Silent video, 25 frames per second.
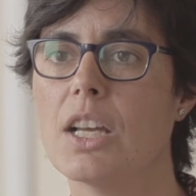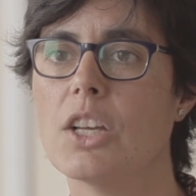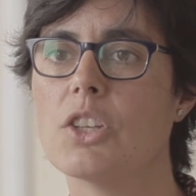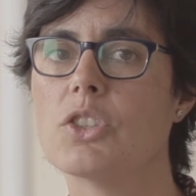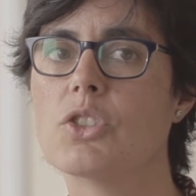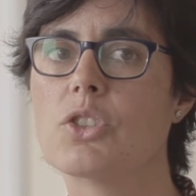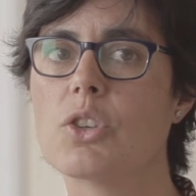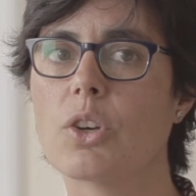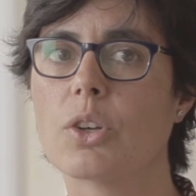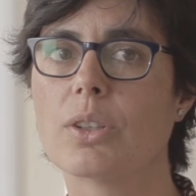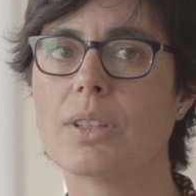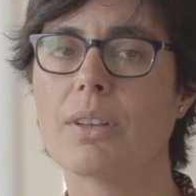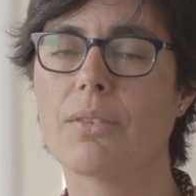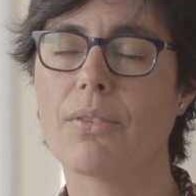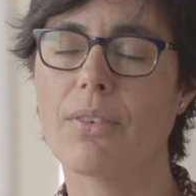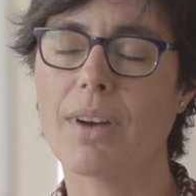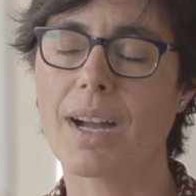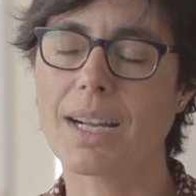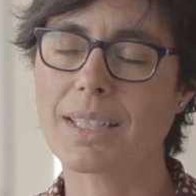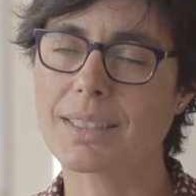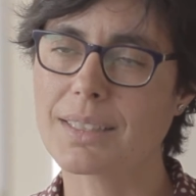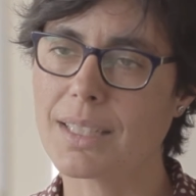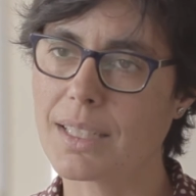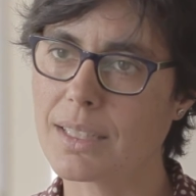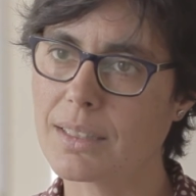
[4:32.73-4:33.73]
So the
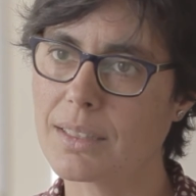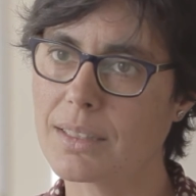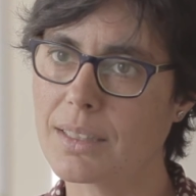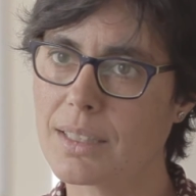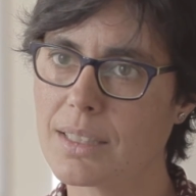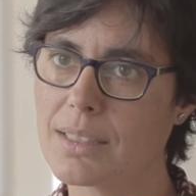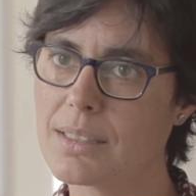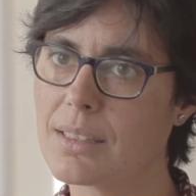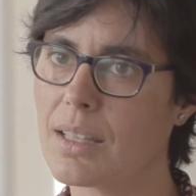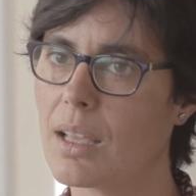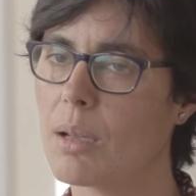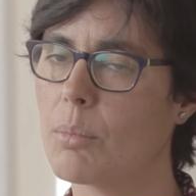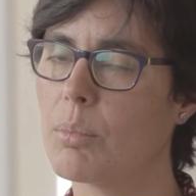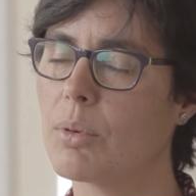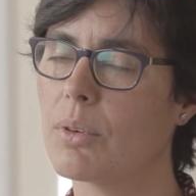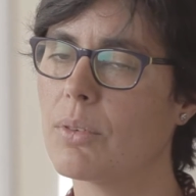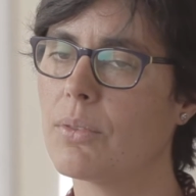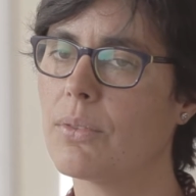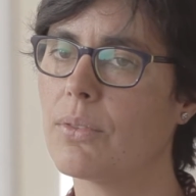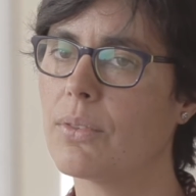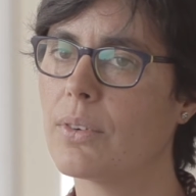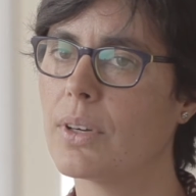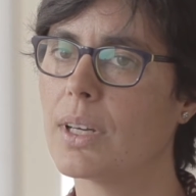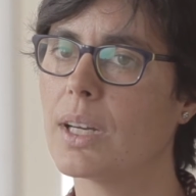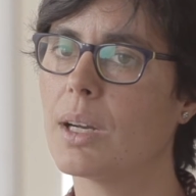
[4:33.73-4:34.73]
fact that this type
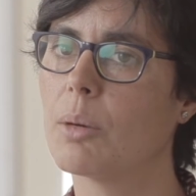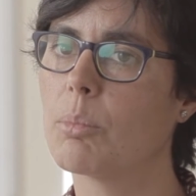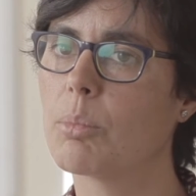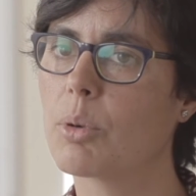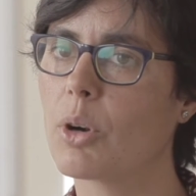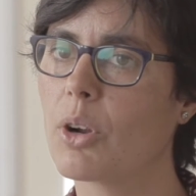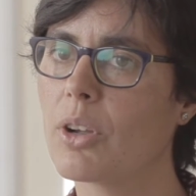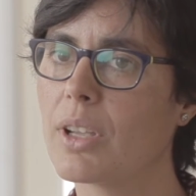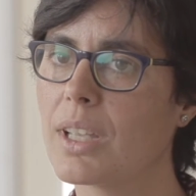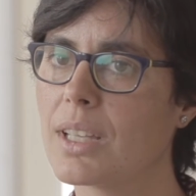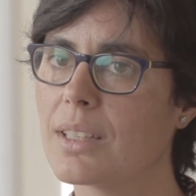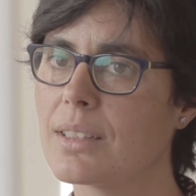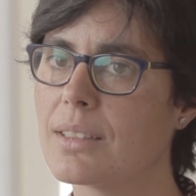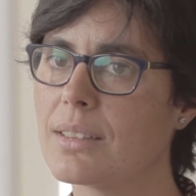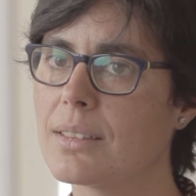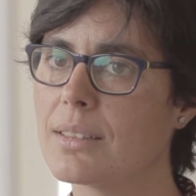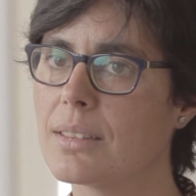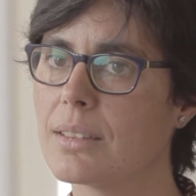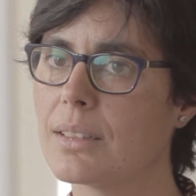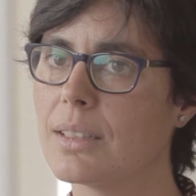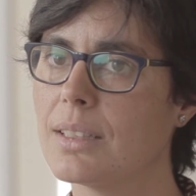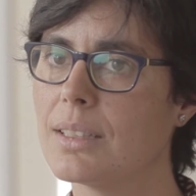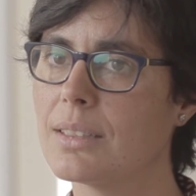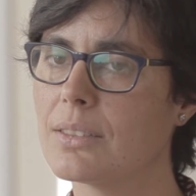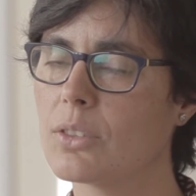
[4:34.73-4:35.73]
of
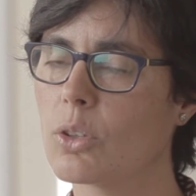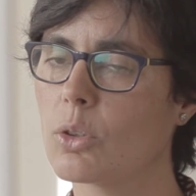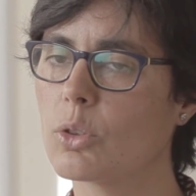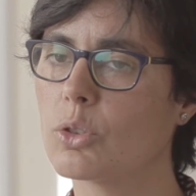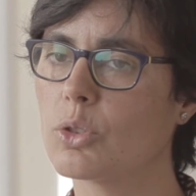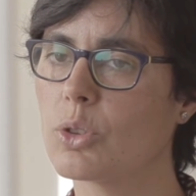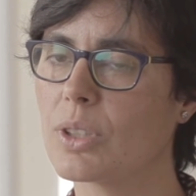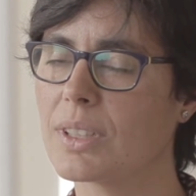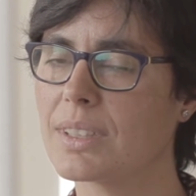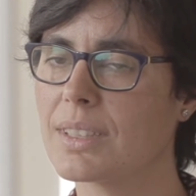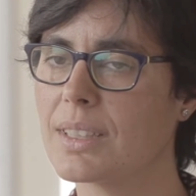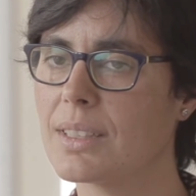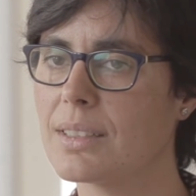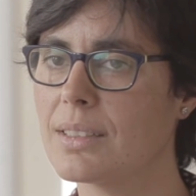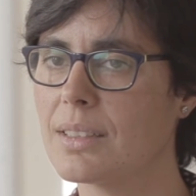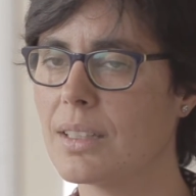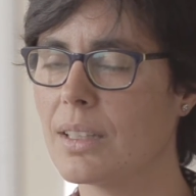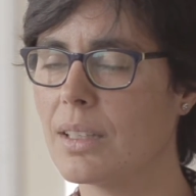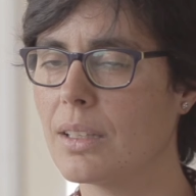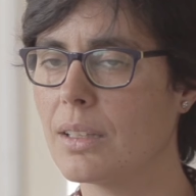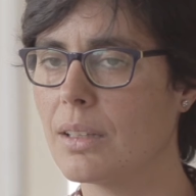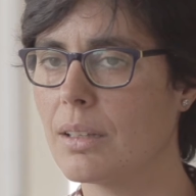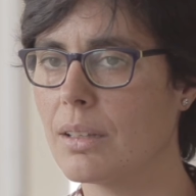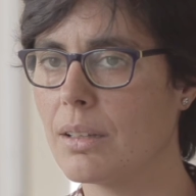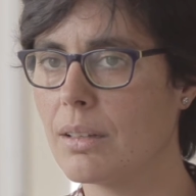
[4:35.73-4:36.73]
projects is also
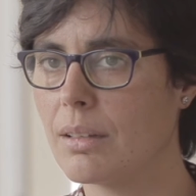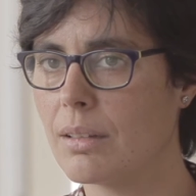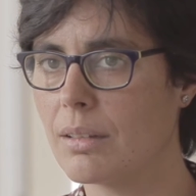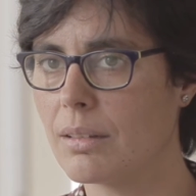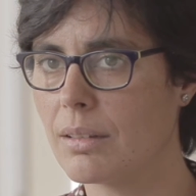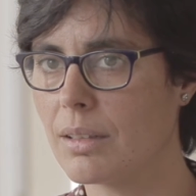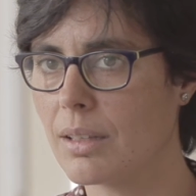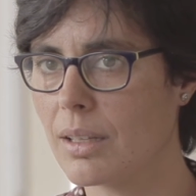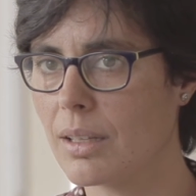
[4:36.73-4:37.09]
assessing